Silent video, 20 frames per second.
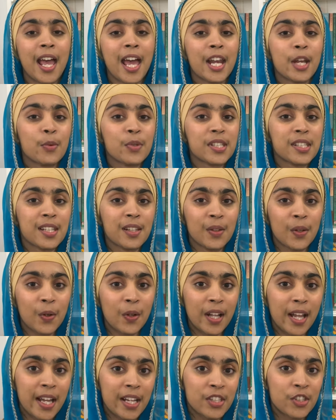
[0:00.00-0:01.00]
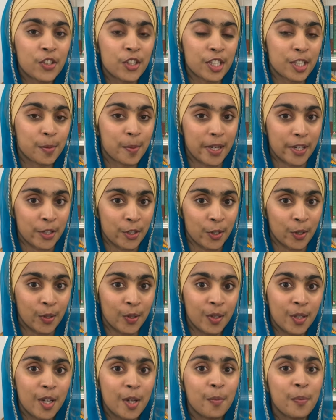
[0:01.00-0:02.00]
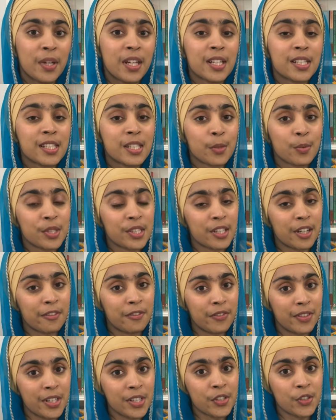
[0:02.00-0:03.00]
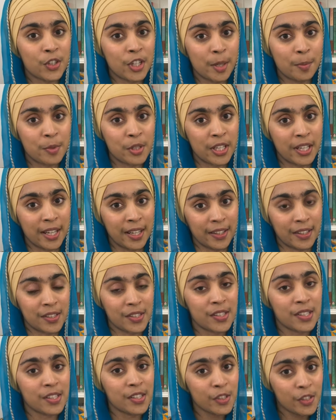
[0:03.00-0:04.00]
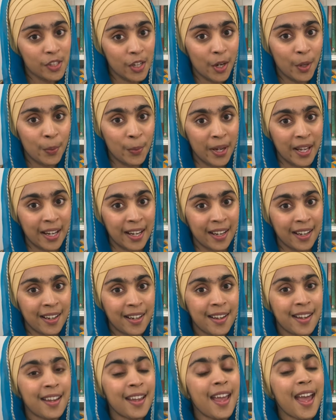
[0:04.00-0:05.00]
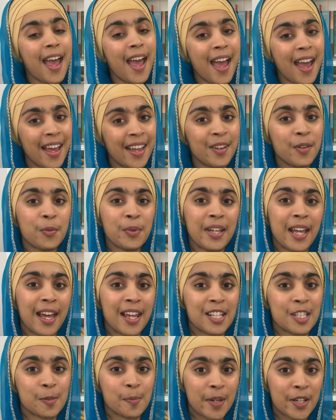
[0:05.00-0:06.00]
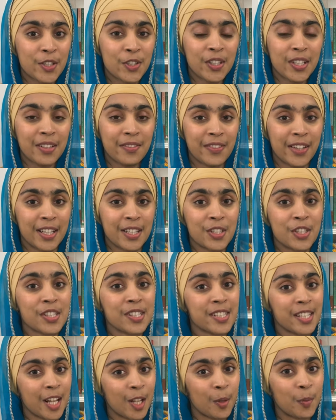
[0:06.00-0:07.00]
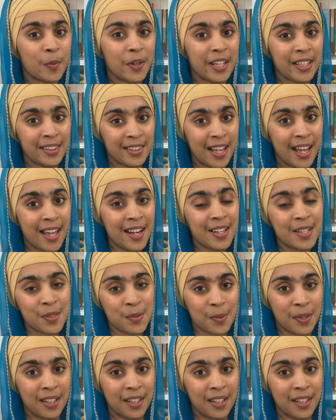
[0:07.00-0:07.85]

and it was a little extra special because it was our first trip together since our wedding, and we had a special event to celebrate that as